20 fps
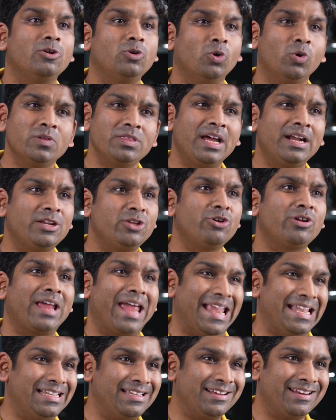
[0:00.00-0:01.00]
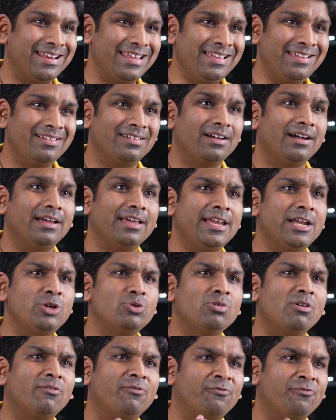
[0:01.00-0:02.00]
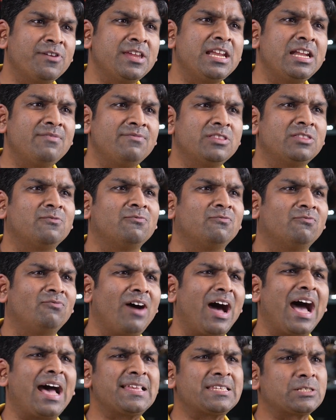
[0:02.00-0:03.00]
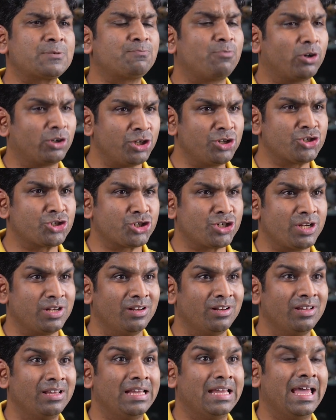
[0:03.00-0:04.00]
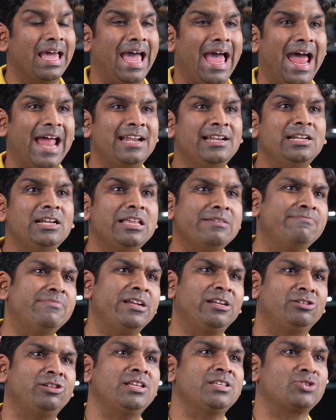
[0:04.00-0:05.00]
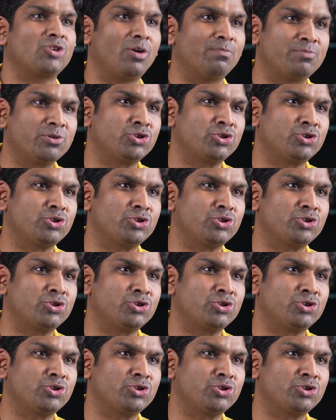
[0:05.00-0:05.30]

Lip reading: know that you're entering into a field with vast potential and limitless